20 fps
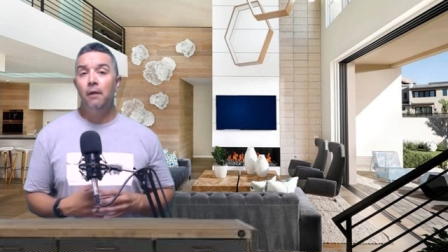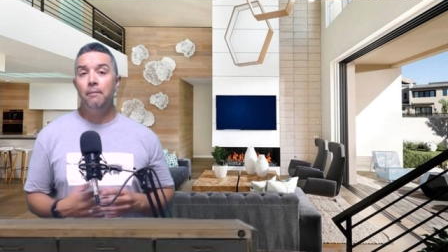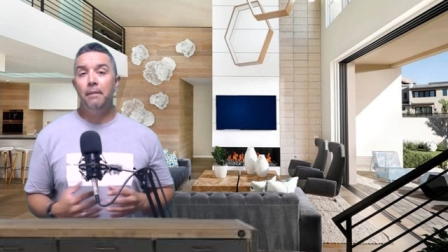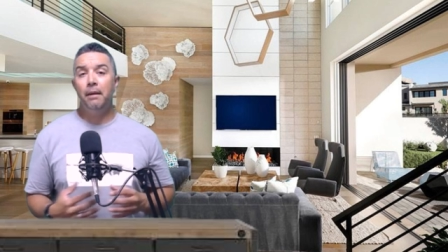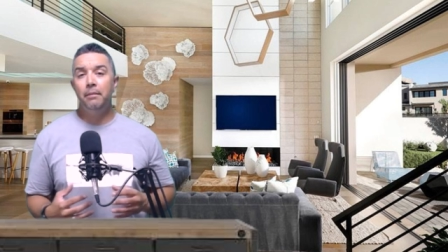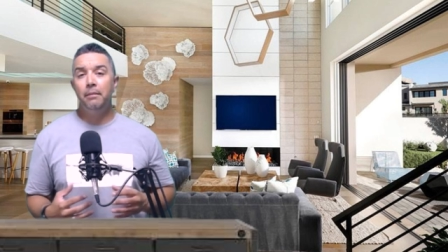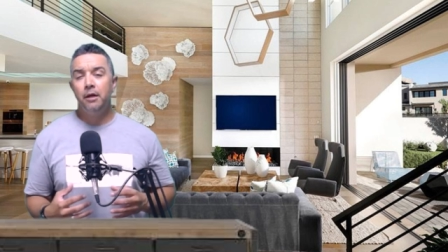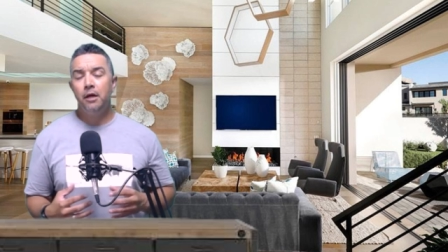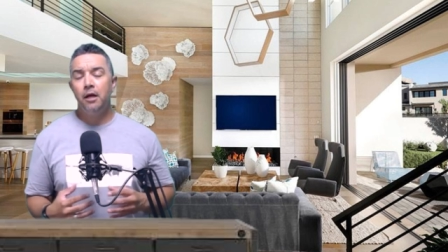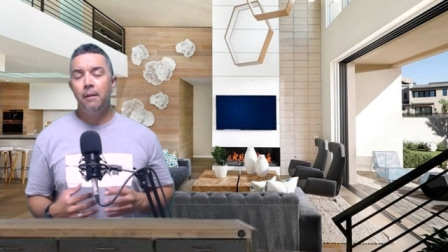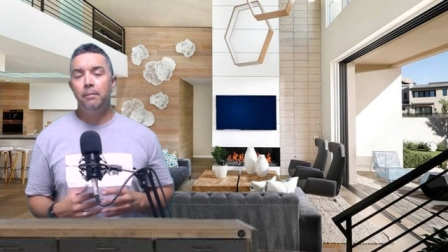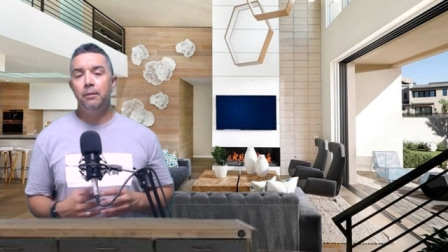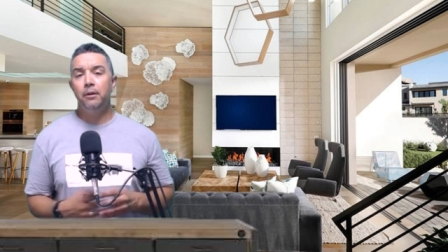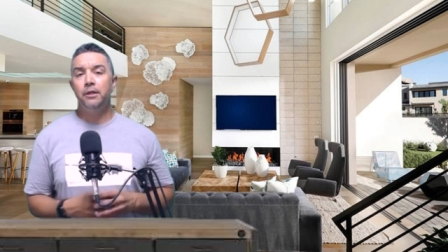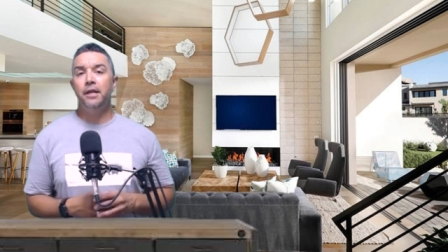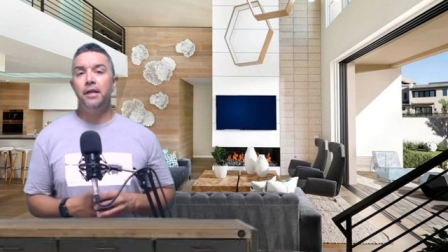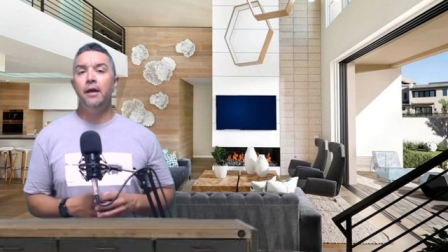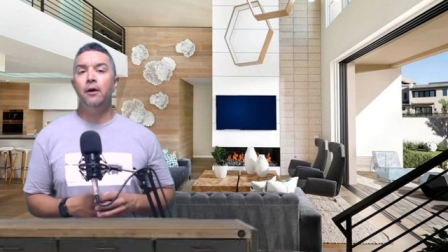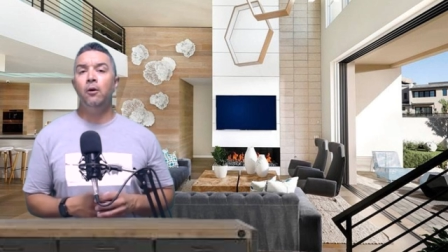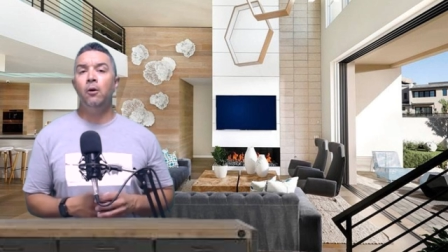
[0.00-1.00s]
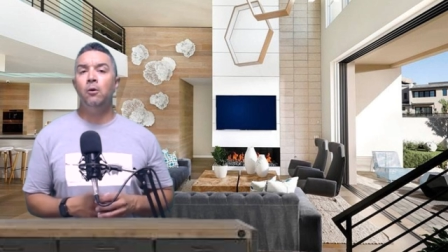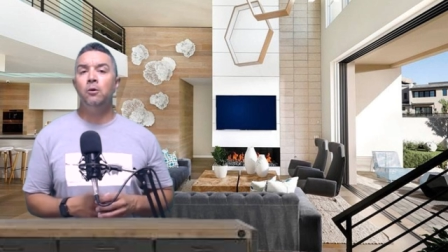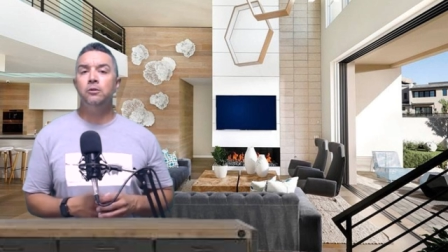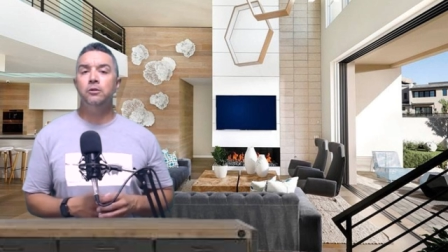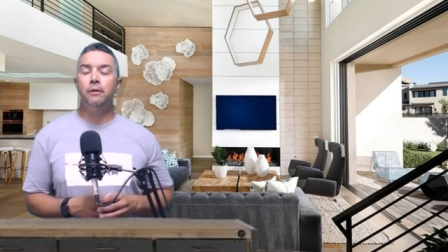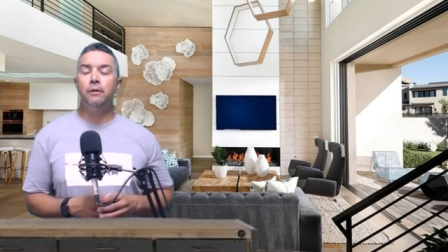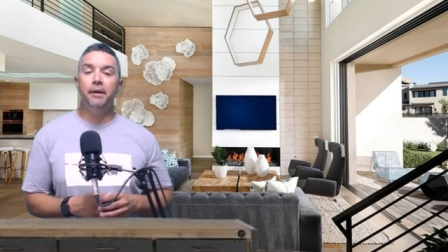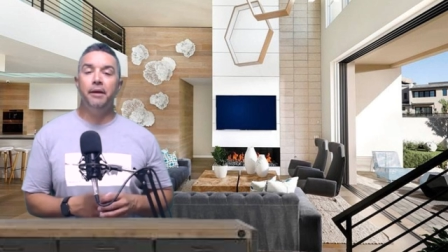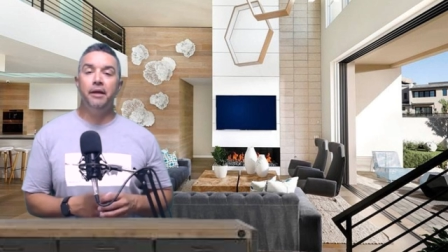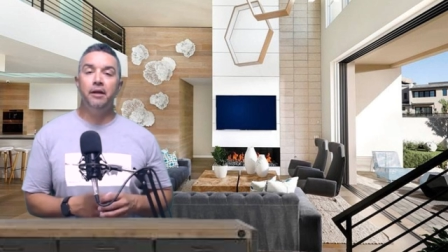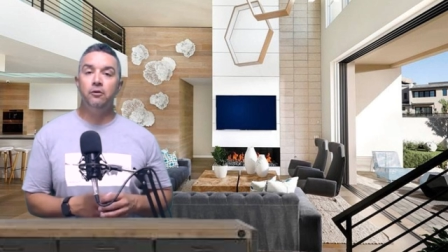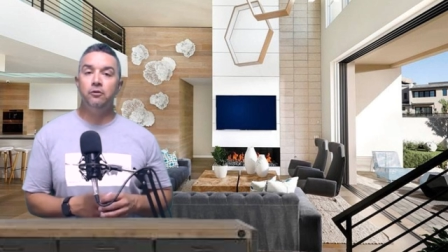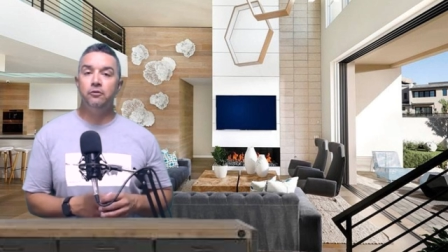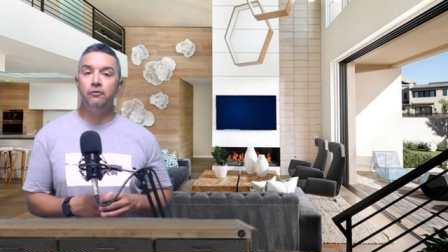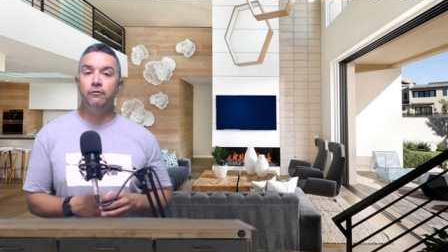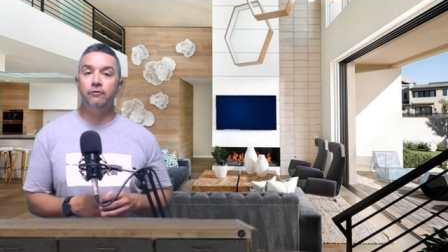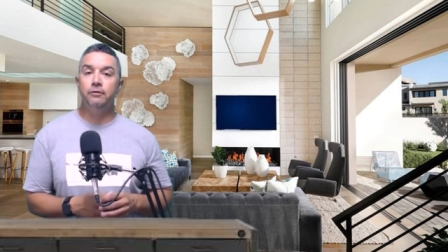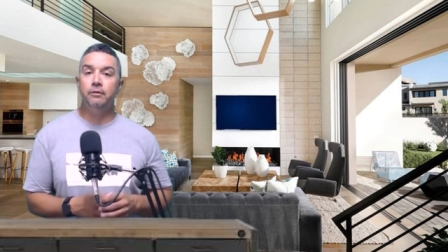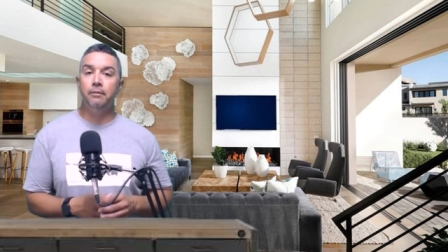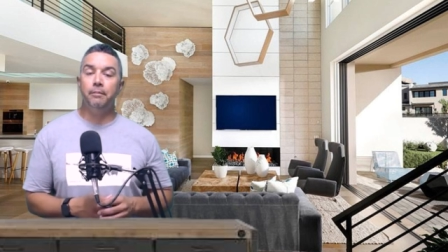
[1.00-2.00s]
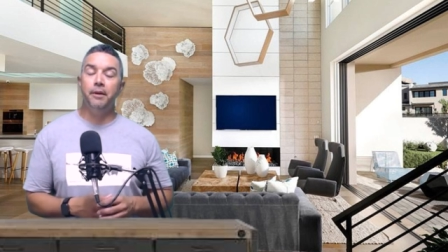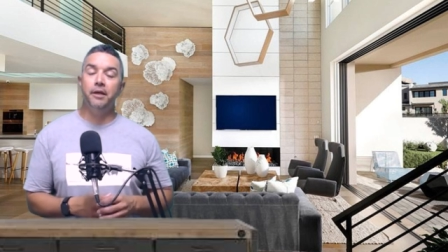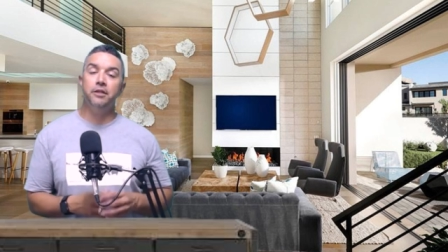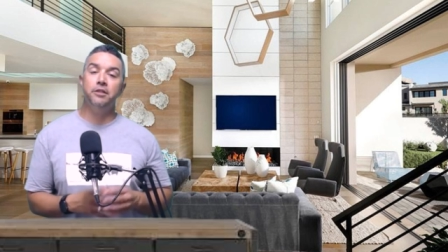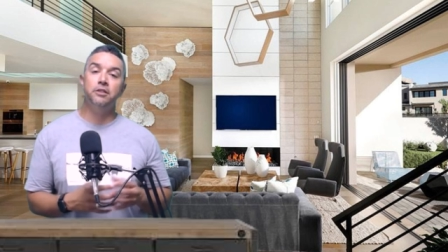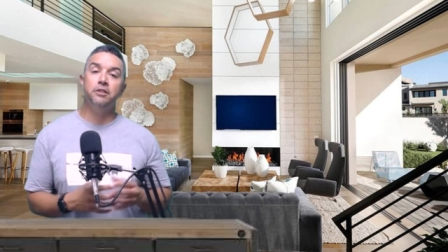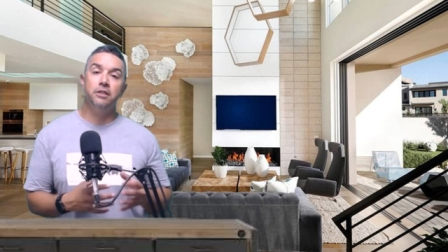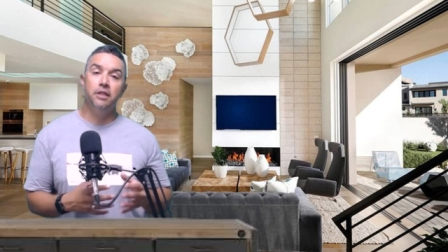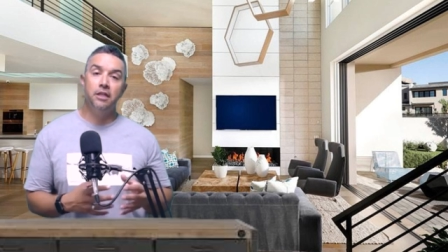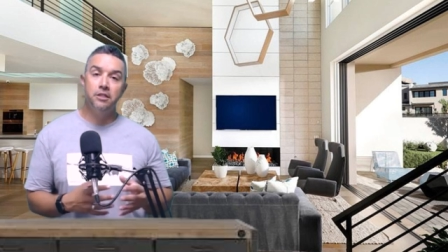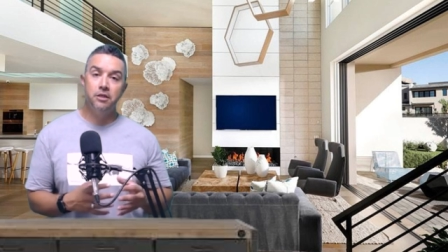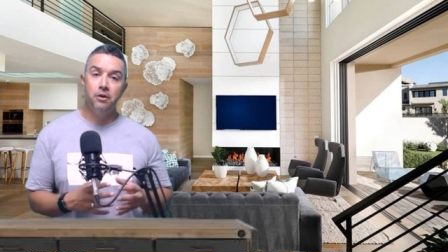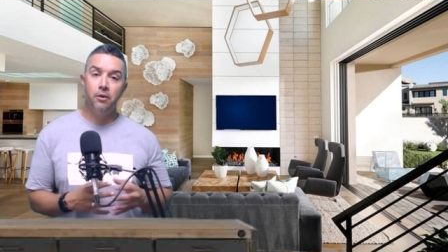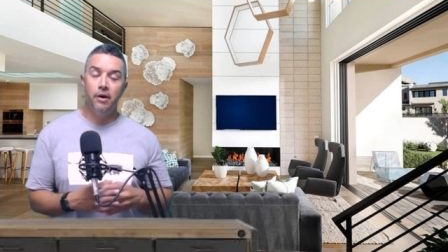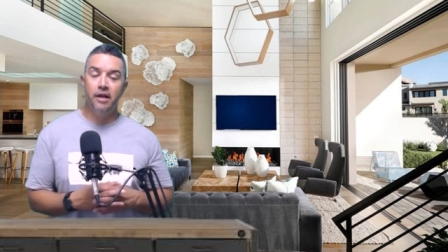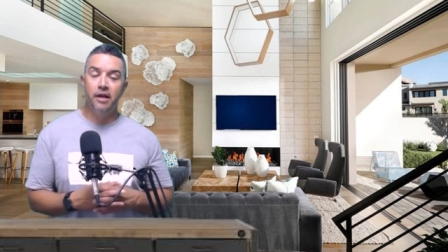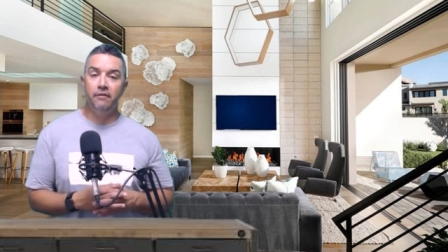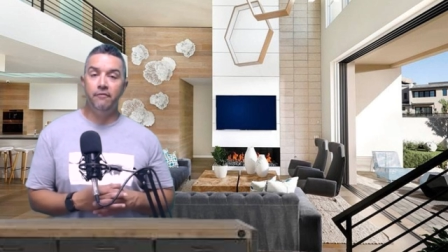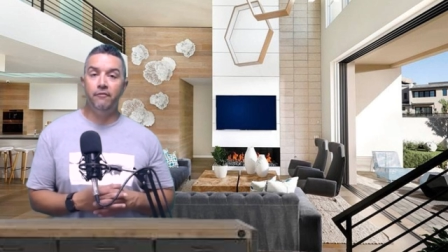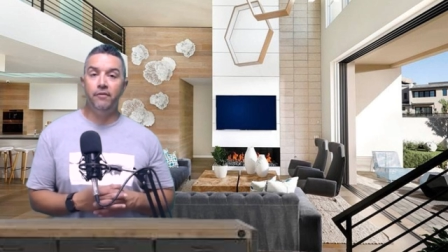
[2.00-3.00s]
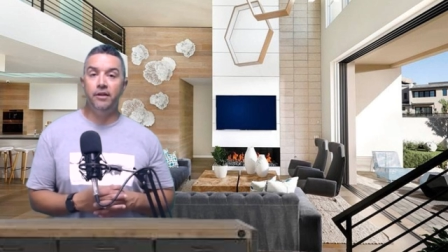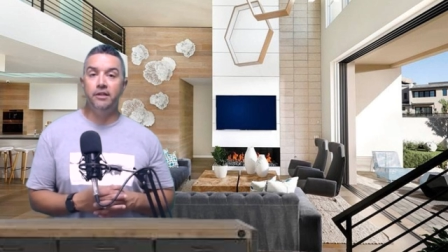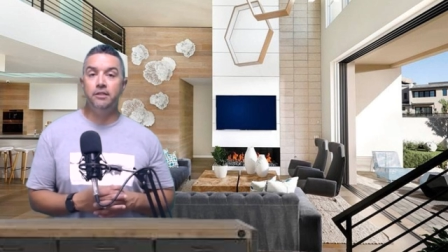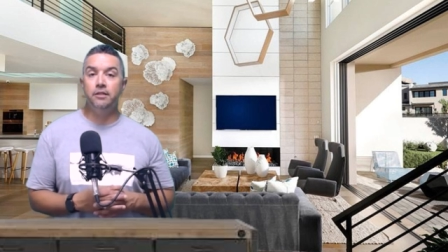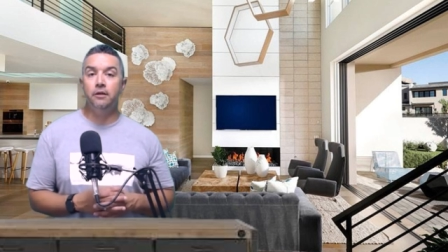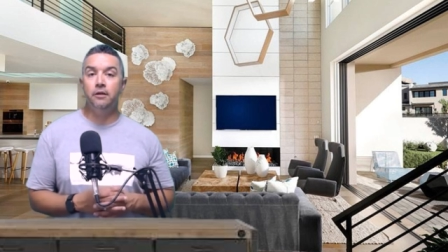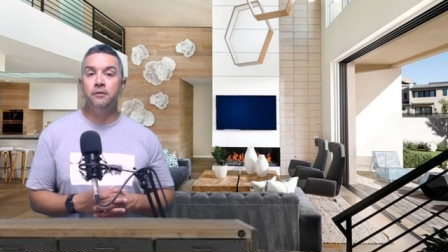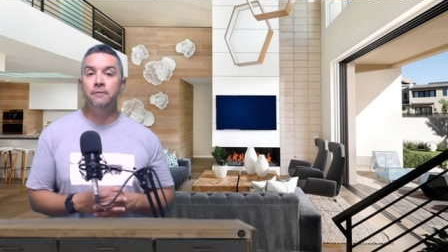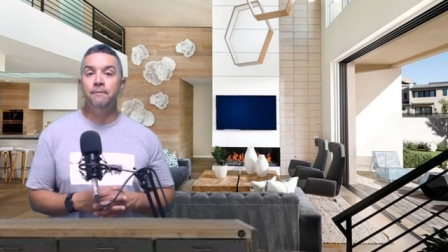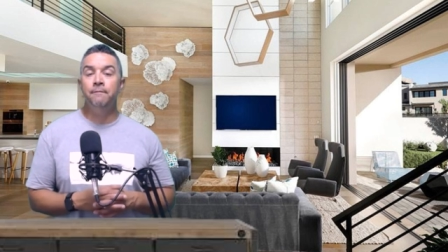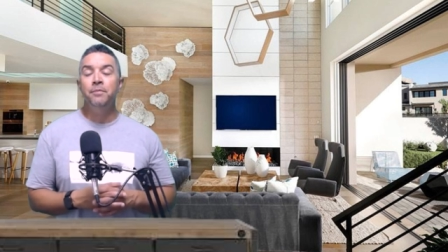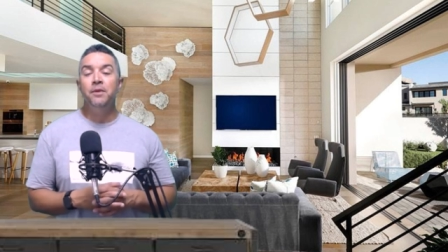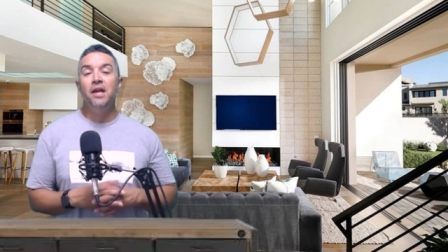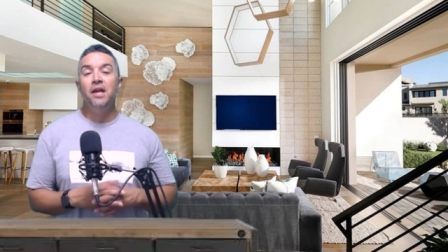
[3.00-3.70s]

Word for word: Maybe a couple of nail holes or pinholes from some pictures, let's go ahead and fix those.